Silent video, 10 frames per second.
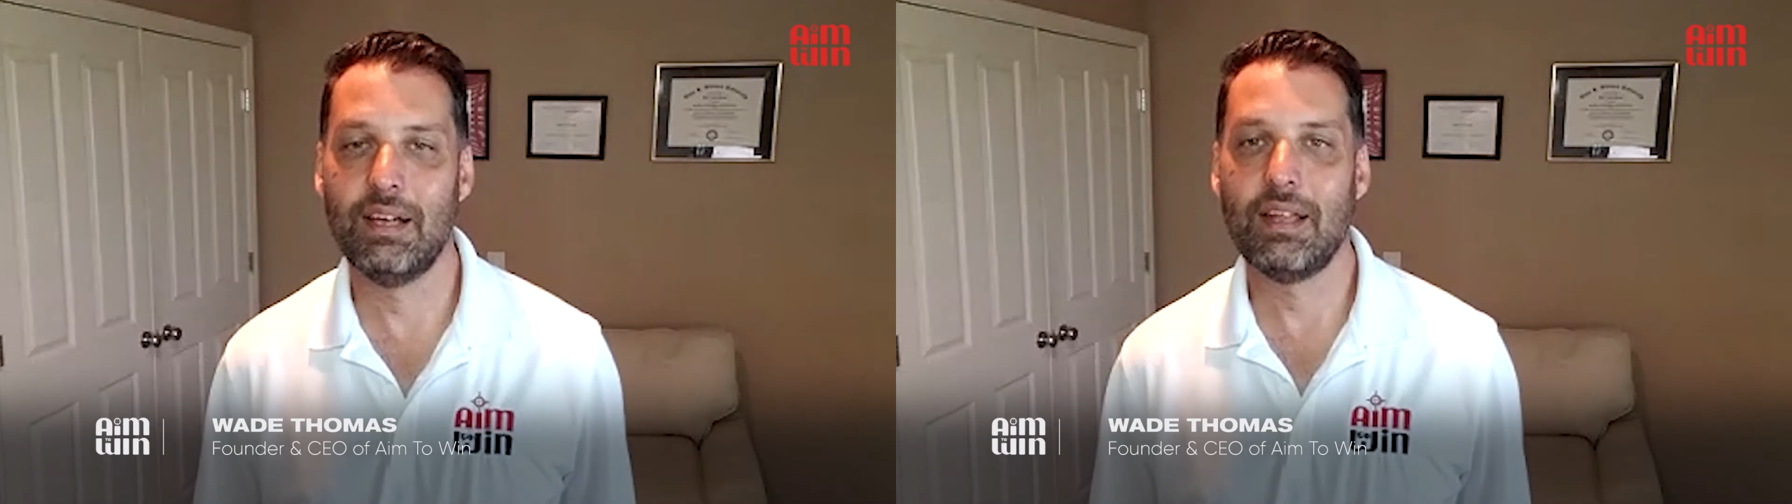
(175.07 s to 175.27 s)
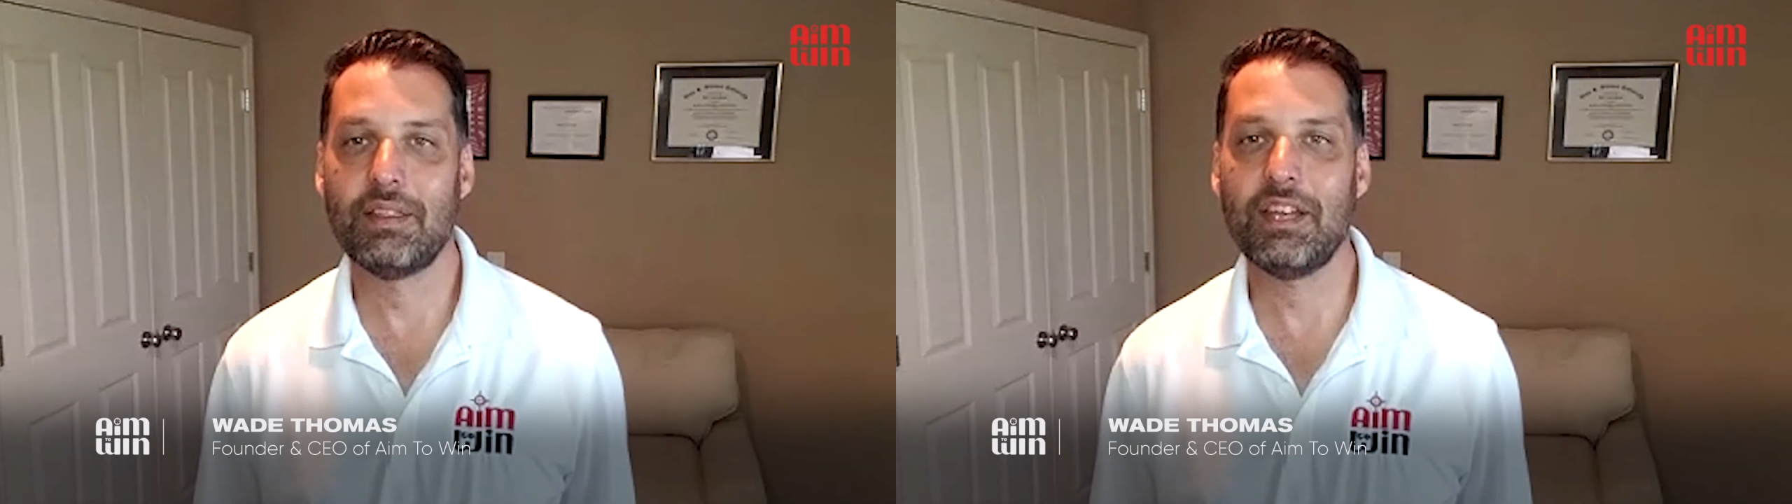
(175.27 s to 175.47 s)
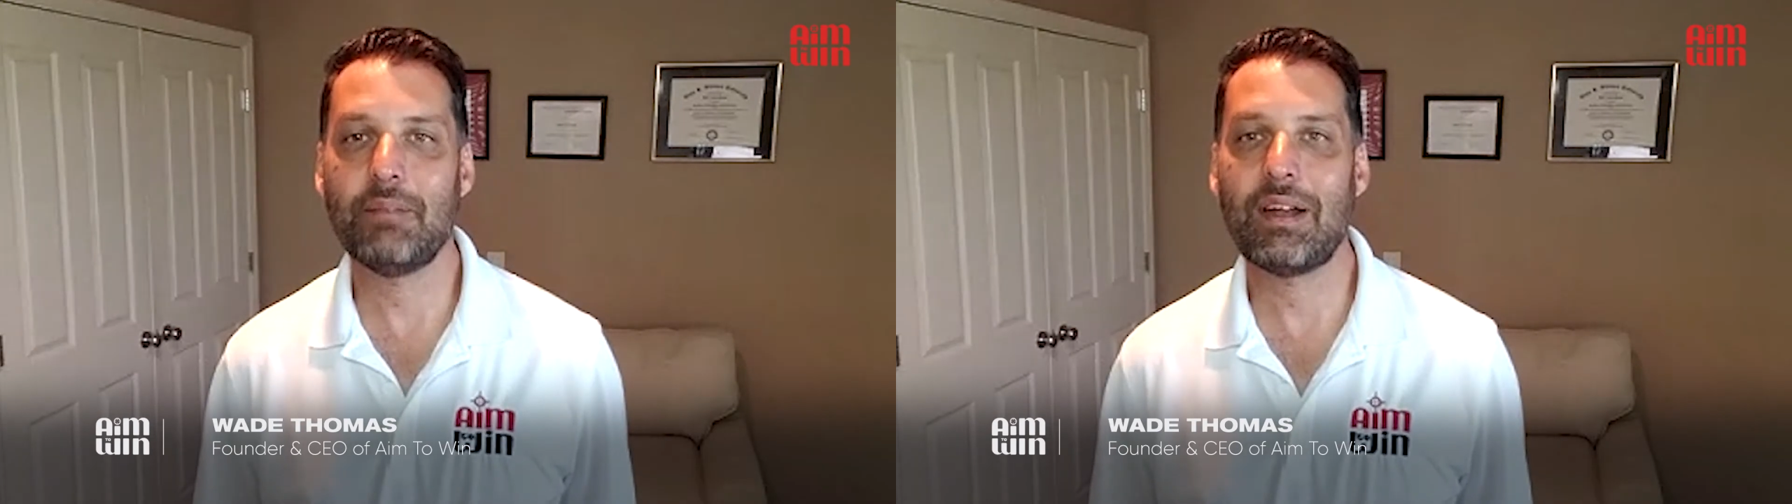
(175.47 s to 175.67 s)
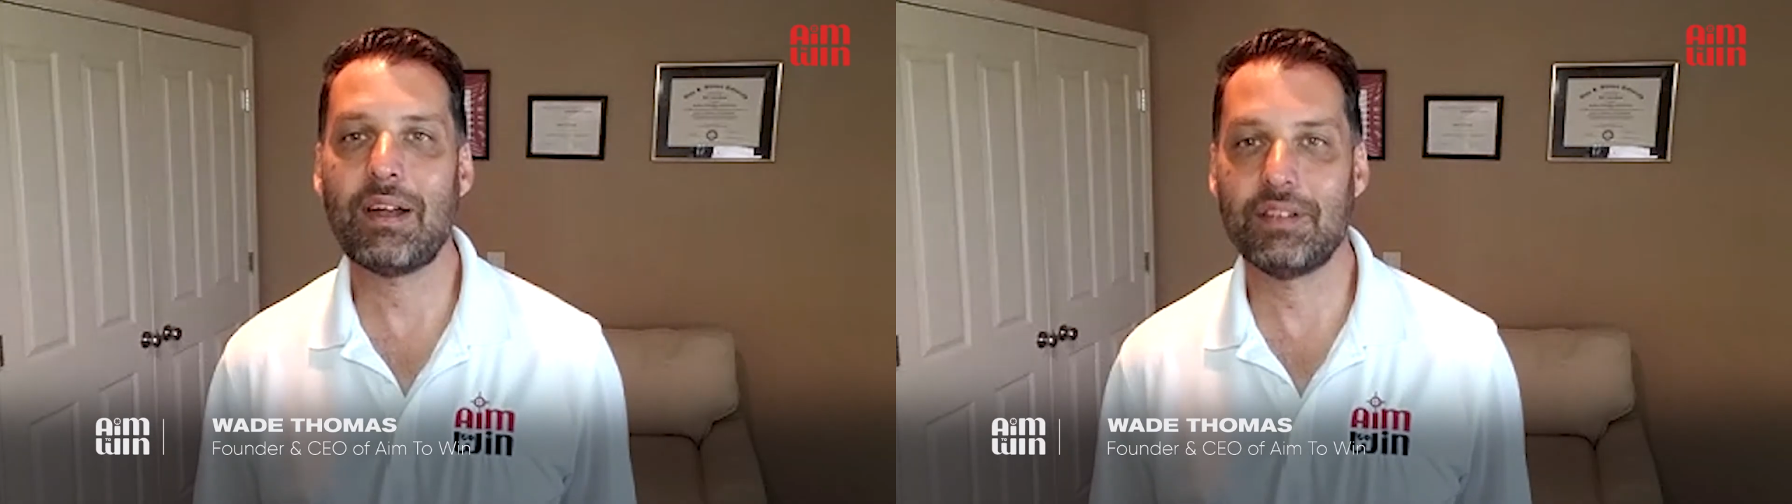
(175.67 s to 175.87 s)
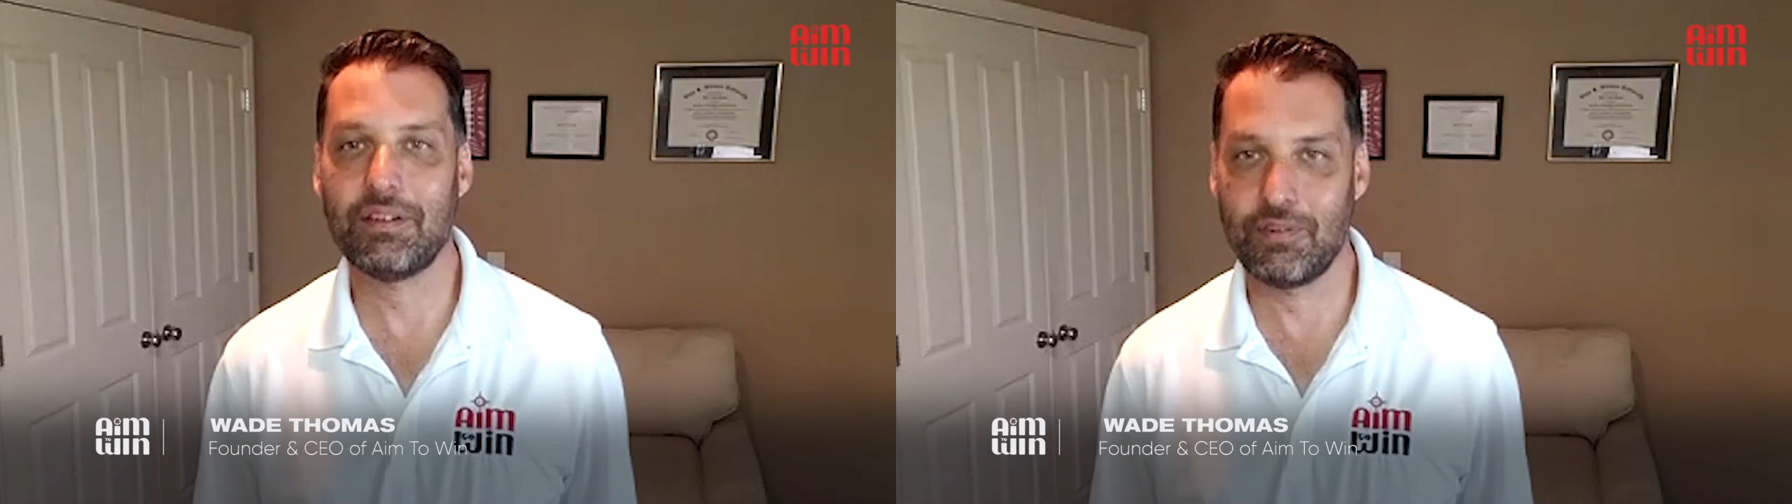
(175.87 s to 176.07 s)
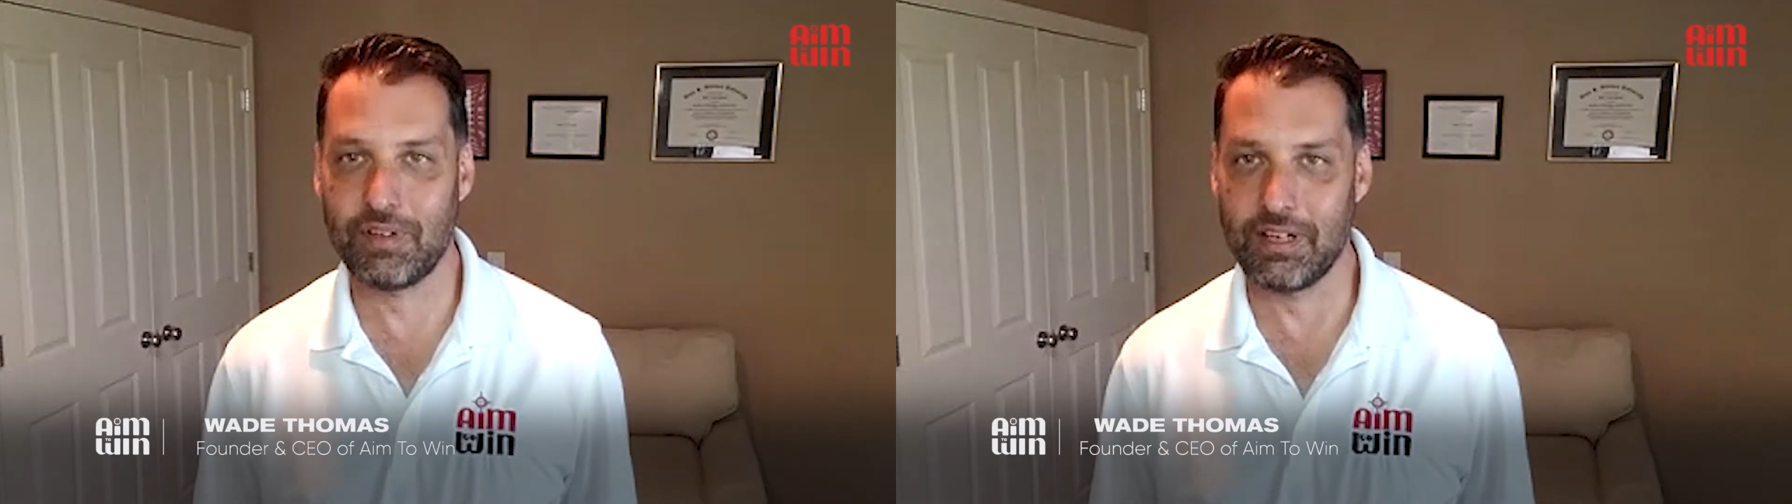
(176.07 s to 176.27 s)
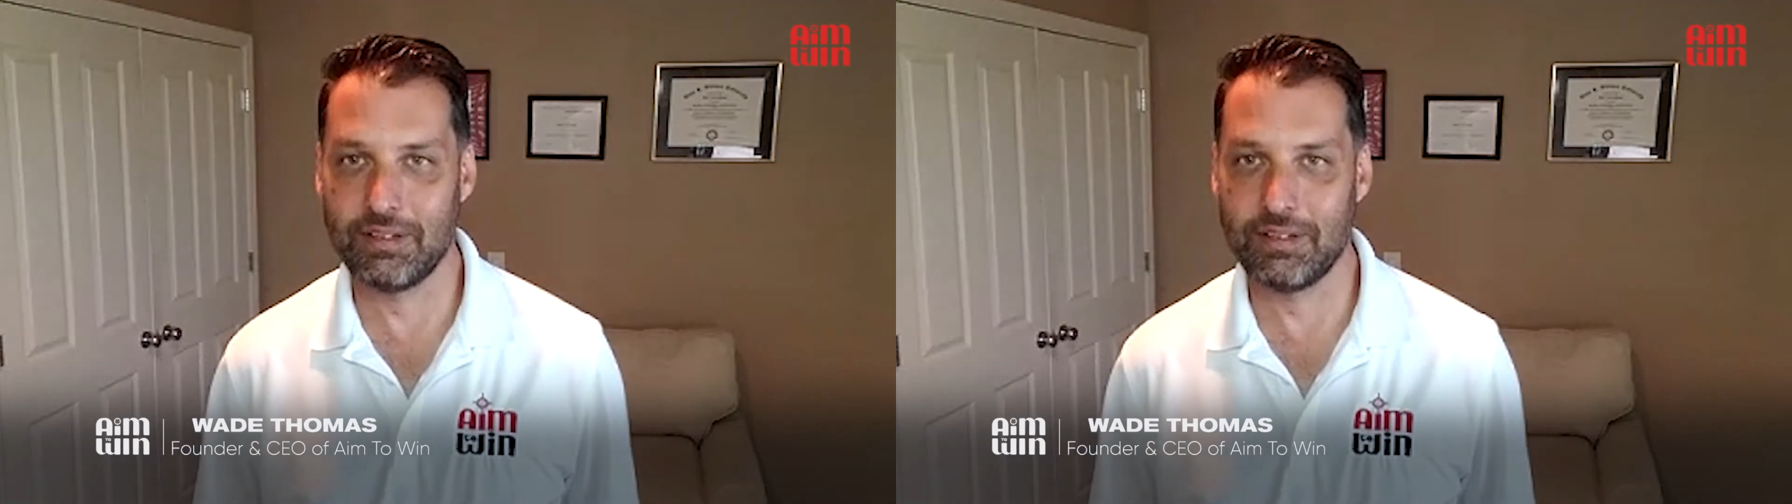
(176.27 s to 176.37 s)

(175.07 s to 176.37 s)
Think about it differently.